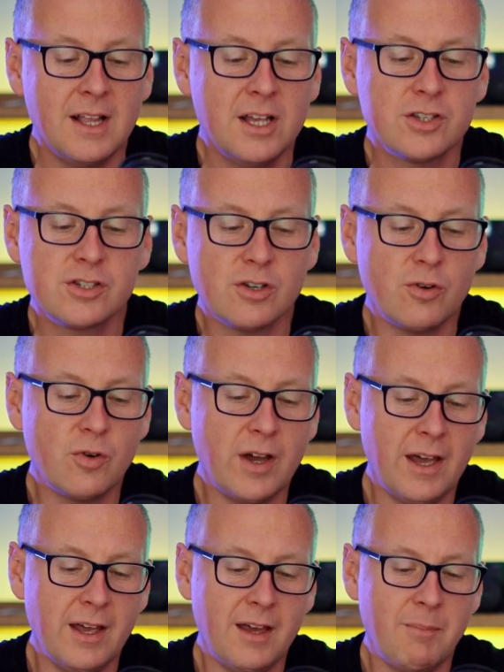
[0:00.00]
So
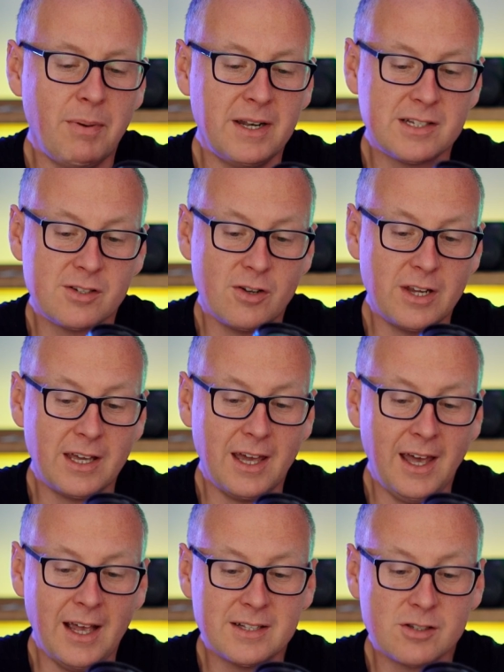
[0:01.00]
Panasonic
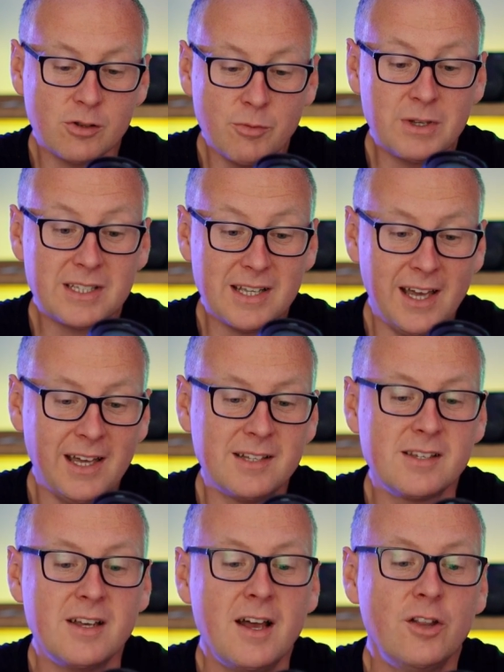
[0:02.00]
LUMIX
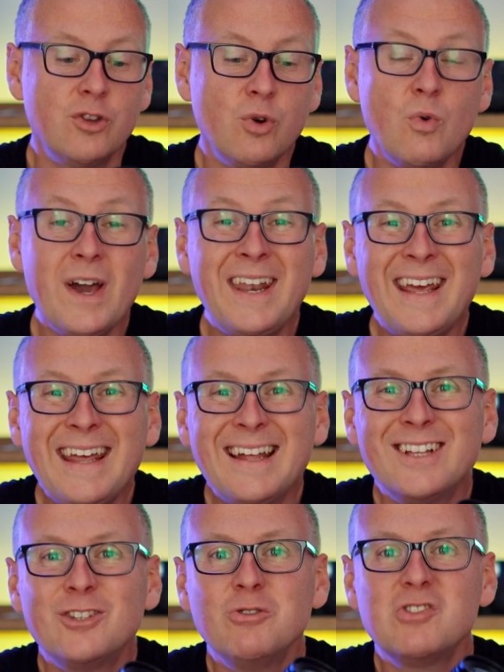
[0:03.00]
S20
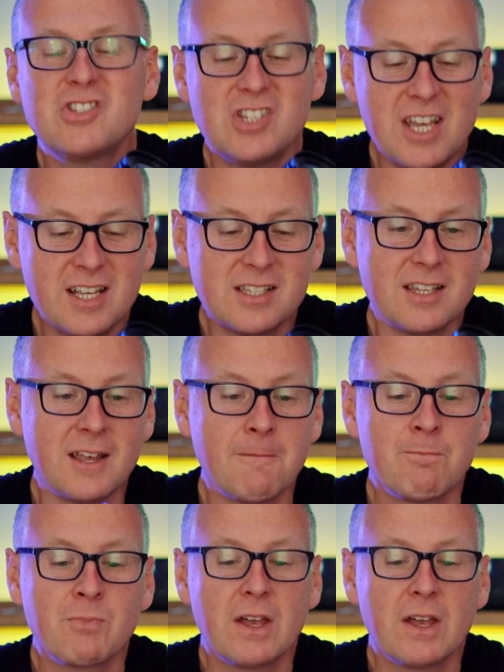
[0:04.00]
to 60.